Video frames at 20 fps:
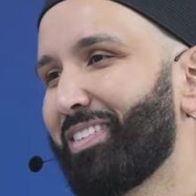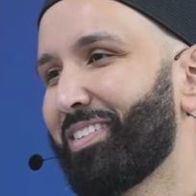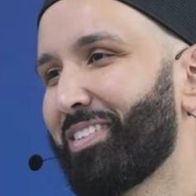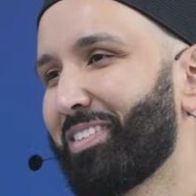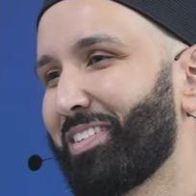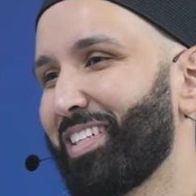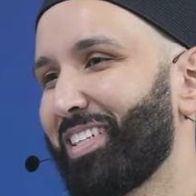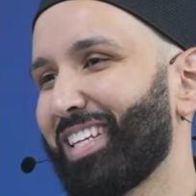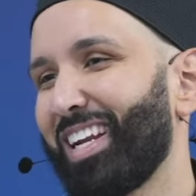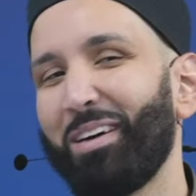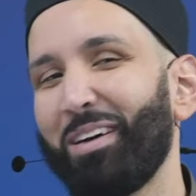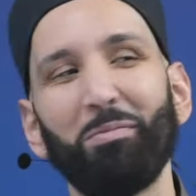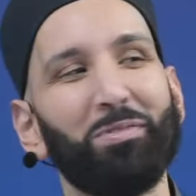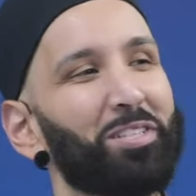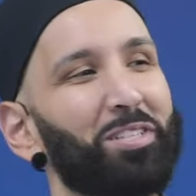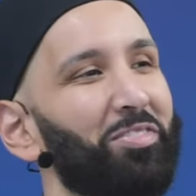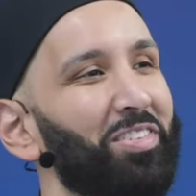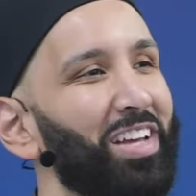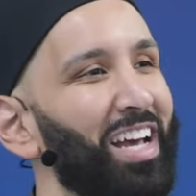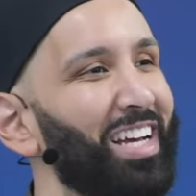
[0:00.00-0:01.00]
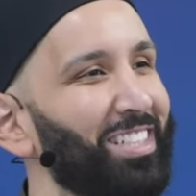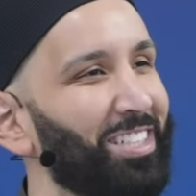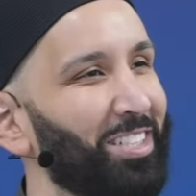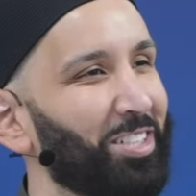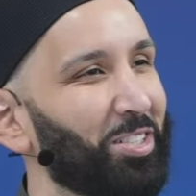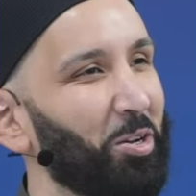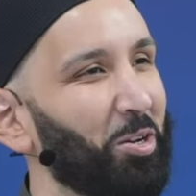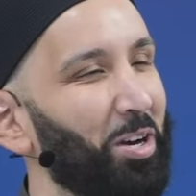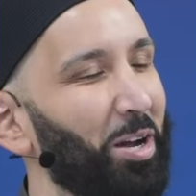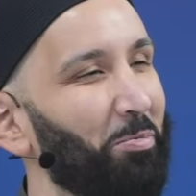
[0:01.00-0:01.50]
So they said, Abu Sufyan
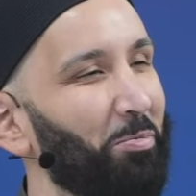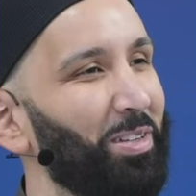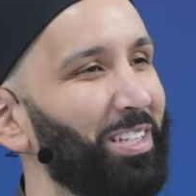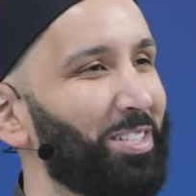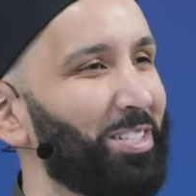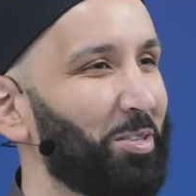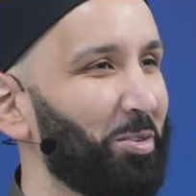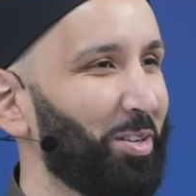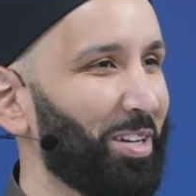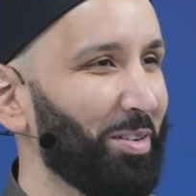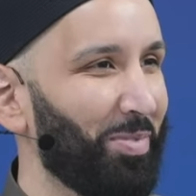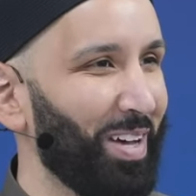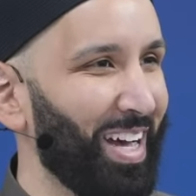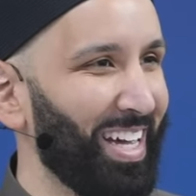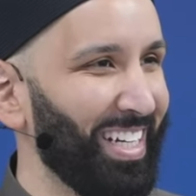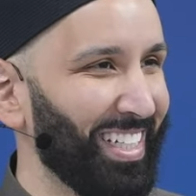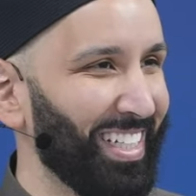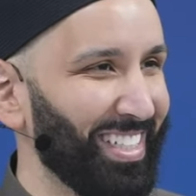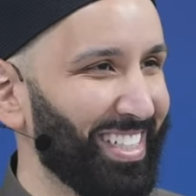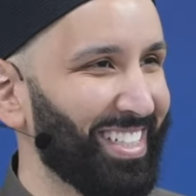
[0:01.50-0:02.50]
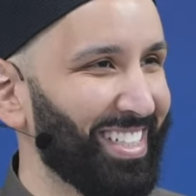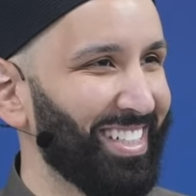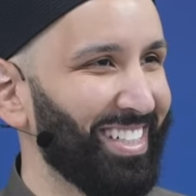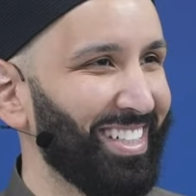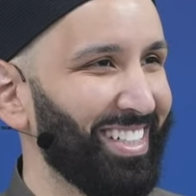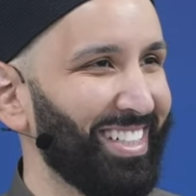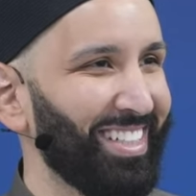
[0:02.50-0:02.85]
just showed up with his two companions.